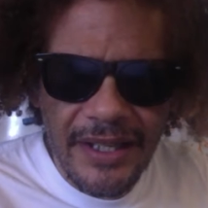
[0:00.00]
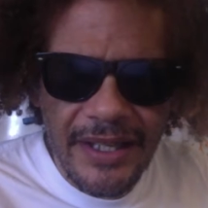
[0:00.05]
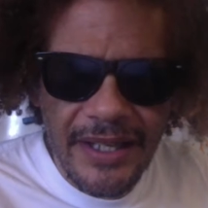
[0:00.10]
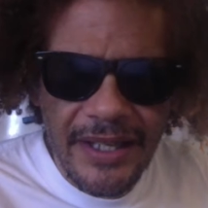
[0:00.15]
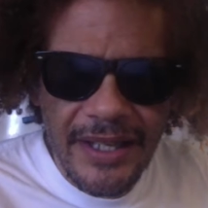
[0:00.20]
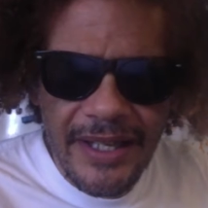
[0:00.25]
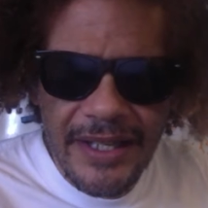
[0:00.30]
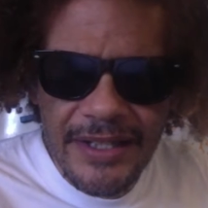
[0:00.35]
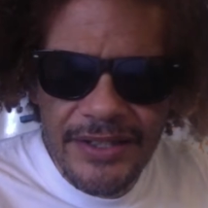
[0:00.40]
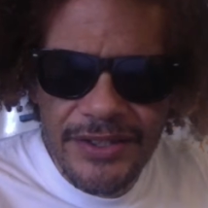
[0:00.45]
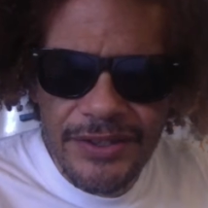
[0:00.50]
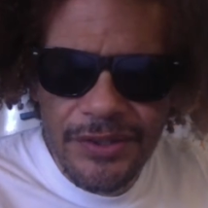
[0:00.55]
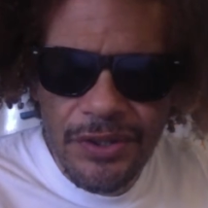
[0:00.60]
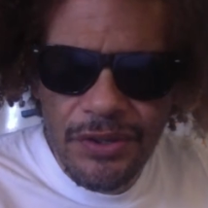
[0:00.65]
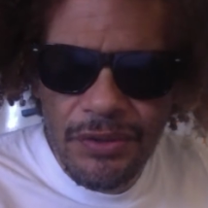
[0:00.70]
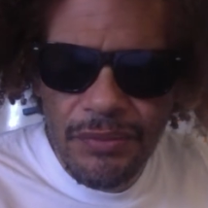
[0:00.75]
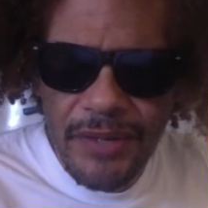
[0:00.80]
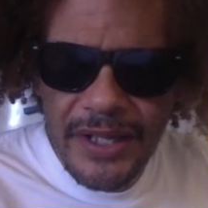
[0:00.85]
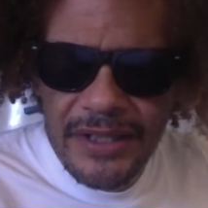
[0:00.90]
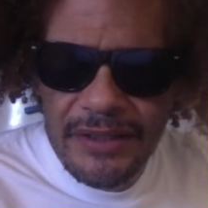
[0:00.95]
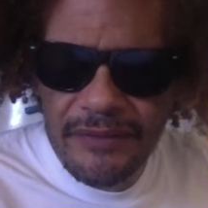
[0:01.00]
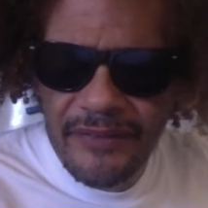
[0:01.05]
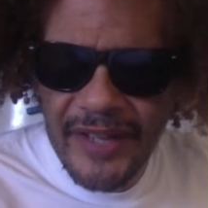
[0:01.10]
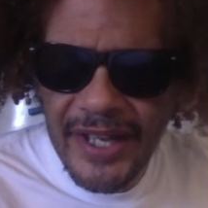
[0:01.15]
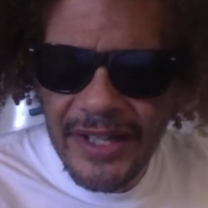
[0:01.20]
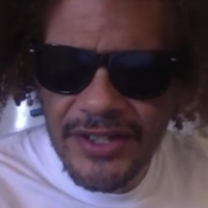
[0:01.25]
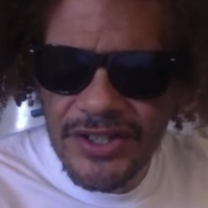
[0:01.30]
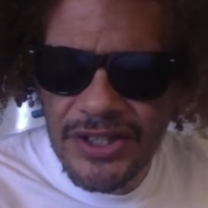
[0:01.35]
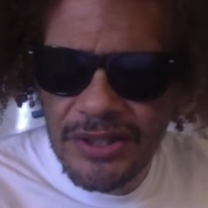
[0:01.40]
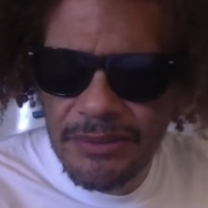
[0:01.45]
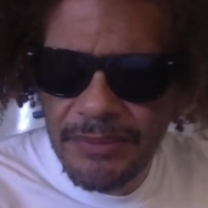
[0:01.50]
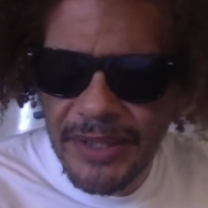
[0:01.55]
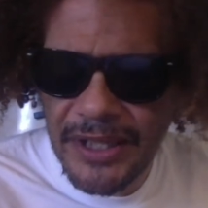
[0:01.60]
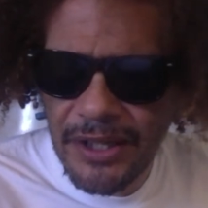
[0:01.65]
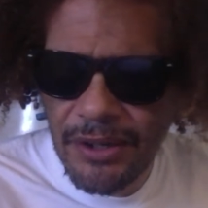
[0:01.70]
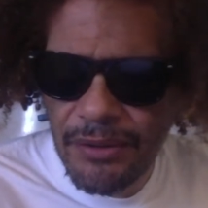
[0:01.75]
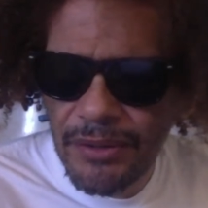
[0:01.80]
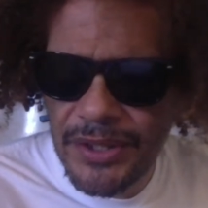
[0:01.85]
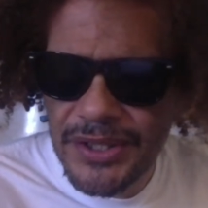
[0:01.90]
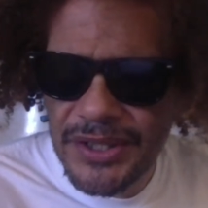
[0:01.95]
as no right of action may
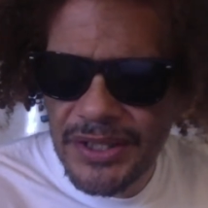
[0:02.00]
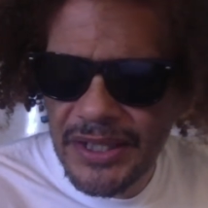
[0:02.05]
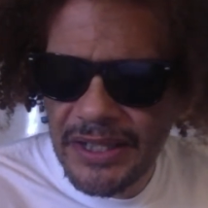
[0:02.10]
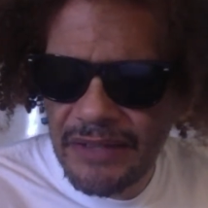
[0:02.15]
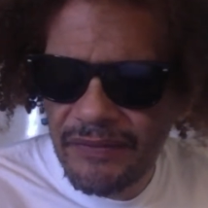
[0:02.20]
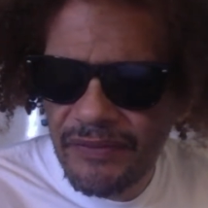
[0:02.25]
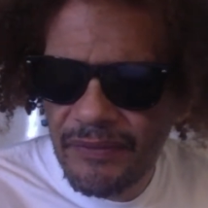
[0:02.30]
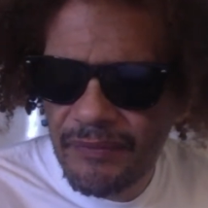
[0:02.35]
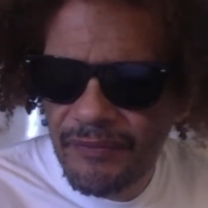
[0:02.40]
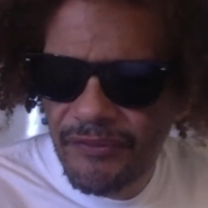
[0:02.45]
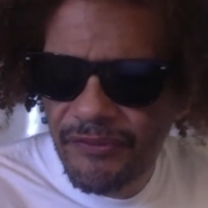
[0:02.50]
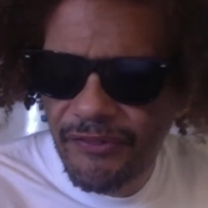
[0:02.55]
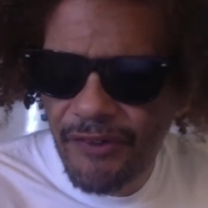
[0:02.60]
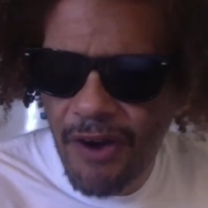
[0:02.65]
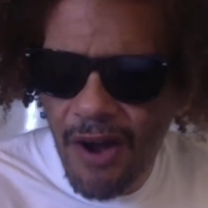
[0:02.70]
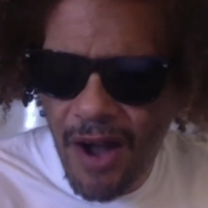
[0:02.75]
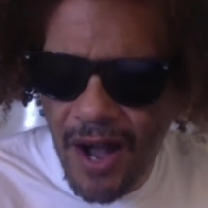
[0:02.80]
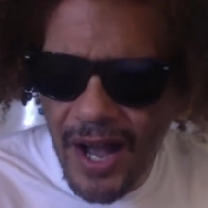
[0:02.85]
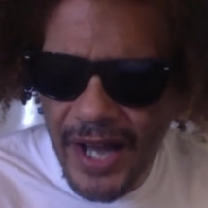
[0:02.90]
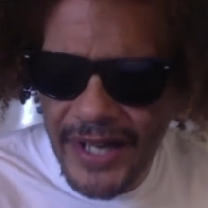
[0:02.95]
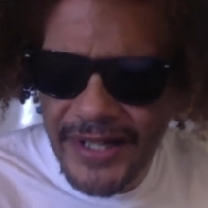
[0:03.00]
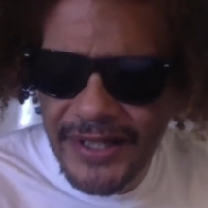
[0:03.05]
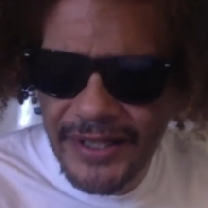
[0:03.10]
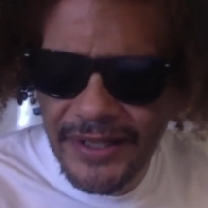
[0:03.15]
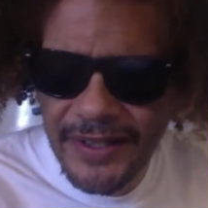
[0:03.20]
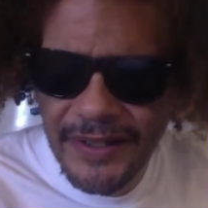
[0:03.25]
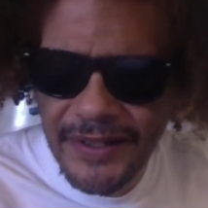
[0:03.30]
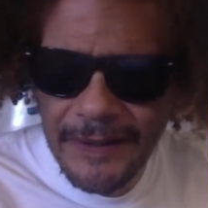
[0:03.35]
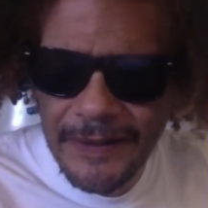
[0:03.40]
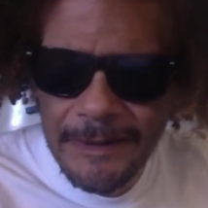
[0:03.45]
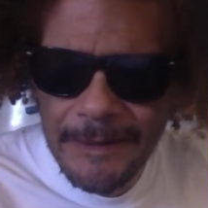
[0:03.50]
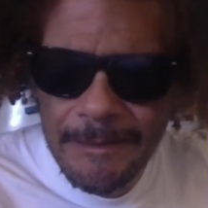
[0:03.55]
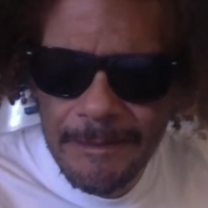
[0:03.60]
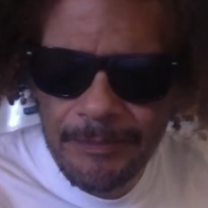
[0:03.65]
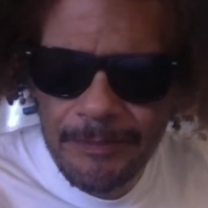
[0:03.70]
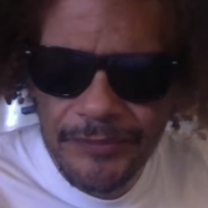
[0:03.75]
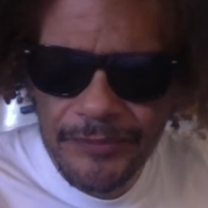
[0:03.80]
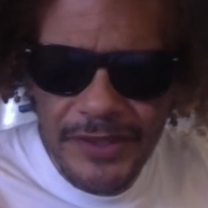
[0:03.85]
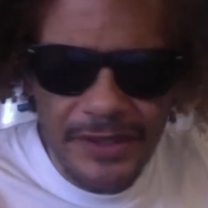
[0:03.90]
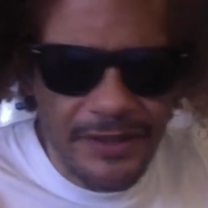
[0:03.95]
originate from fraud.
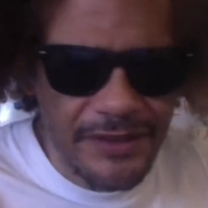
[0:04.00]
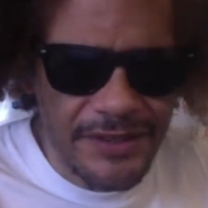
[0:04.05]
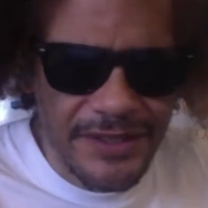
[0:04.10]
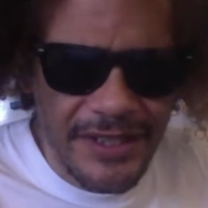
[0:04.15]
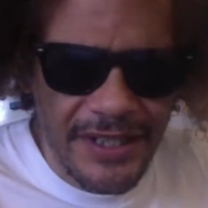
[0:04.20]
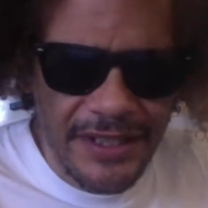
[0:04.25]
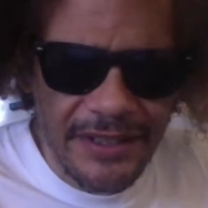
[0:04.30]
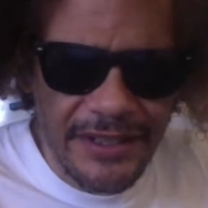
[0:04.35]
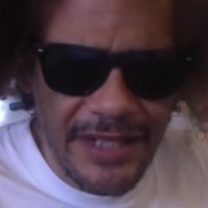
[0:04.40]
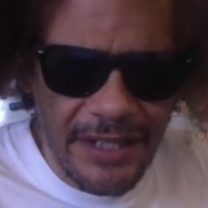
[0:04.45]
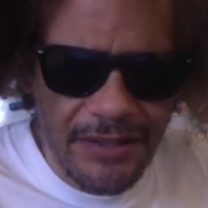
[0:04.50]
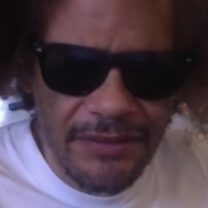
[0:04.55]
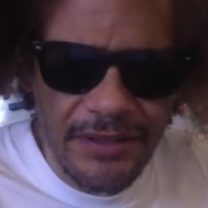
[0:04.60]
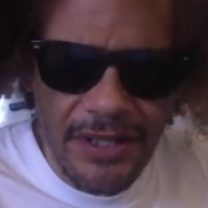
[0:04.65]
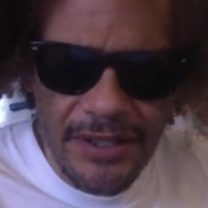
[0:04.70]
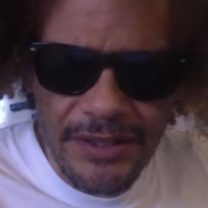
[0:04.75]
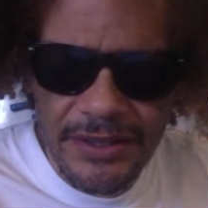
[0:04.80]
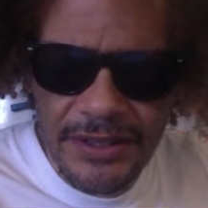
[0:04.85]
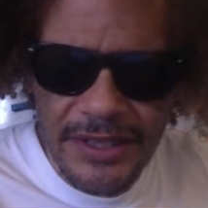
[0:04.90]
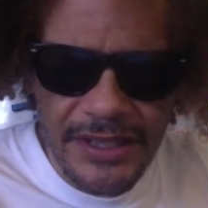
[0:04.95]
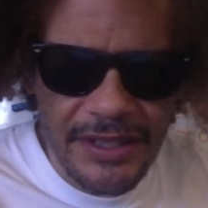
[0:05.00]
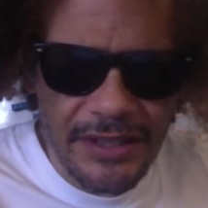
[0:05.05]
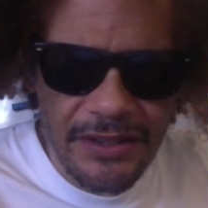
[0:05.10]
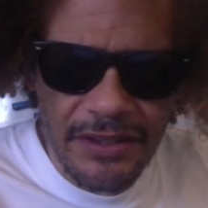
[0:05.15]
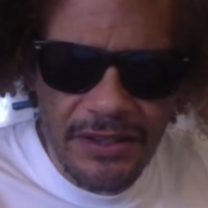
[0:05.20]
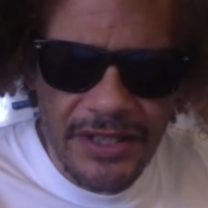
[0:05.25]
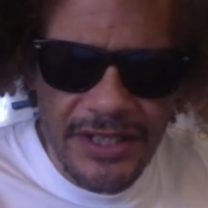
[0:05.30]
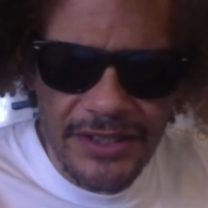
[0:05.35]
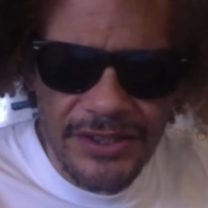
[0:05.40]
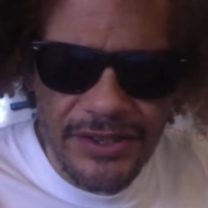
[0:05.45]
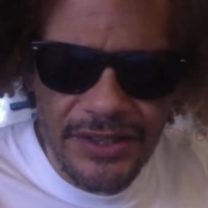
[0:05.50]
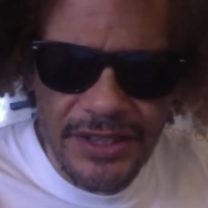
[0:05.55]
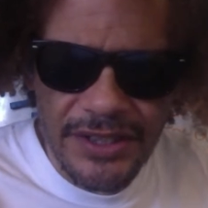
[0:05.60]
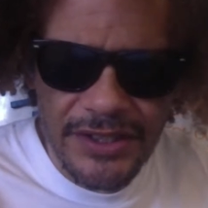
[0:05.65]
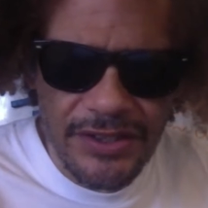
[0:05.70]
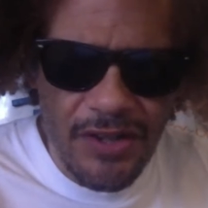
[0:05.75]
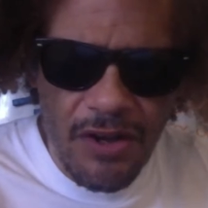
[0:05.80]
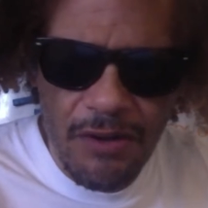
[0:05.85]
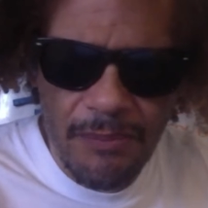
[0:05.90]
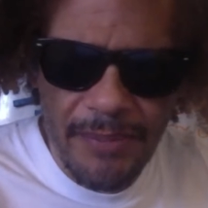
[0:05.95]
Do you understand now how you get it? Okay, so it's
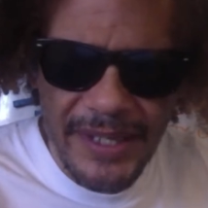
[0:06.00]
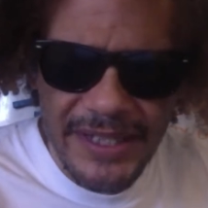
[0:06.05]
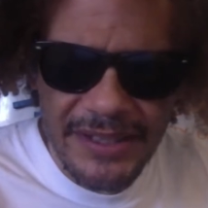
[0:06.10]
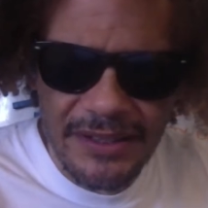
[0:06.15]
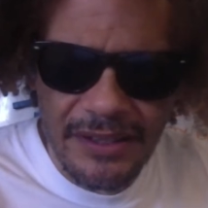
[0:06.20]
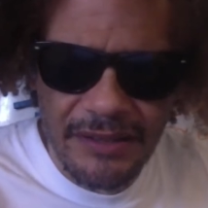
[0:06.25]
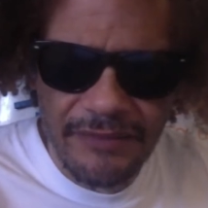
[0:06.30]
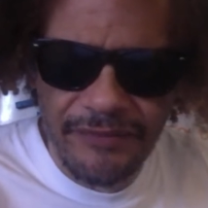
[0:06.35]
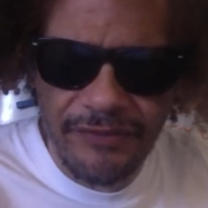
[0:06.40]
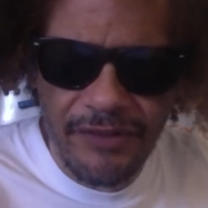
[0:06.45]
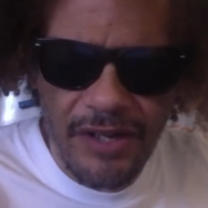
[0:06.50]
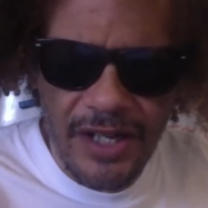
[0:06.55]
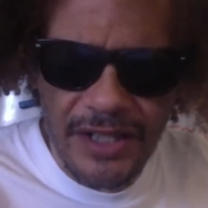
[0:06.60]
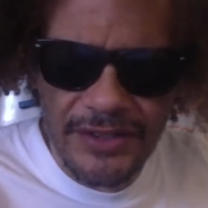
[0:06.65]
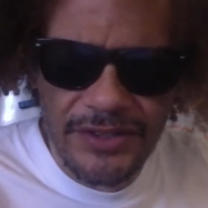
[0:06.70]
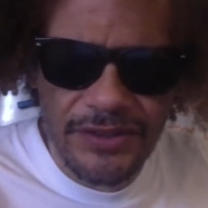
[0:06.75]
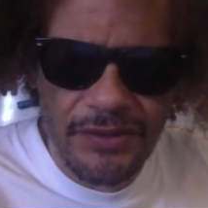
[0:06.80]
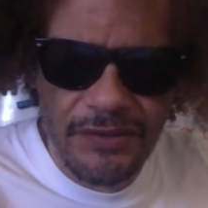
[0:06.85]
all based on fraud. So